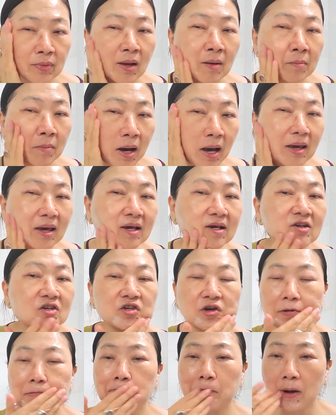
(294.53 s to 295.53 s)
my
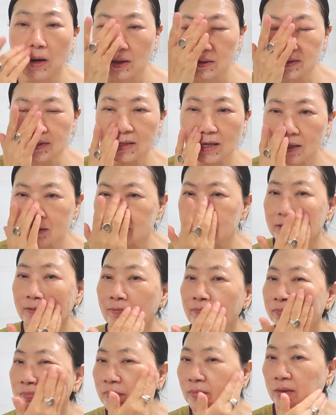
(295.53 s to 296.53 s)
aging process.
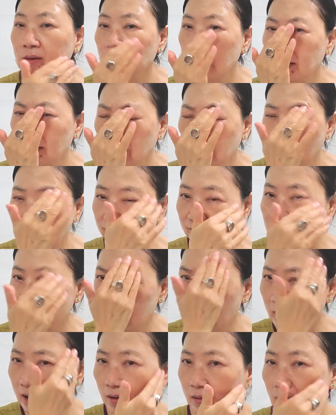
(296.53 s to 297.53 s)
Even
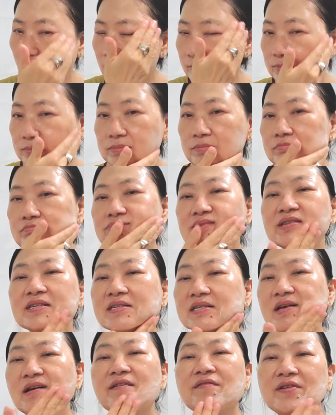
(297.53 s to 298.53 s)
now I'm
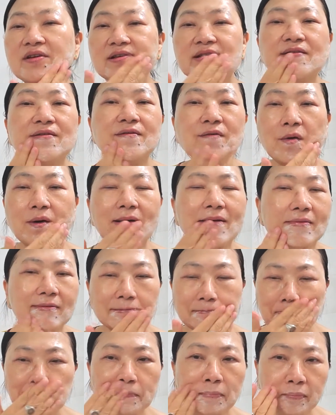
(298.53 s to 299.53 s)

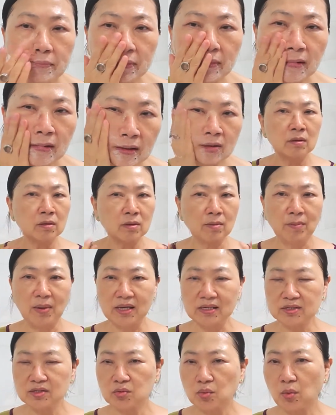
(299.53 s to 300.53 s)
71. the
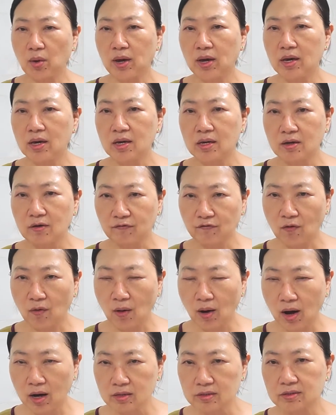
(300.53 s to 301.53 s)
best way for
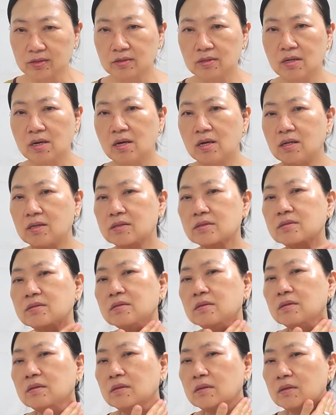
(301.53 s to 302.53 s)
us is,
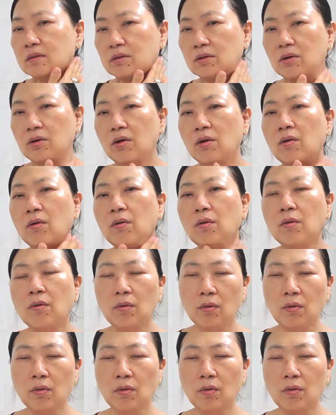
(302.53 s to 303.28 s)
you know,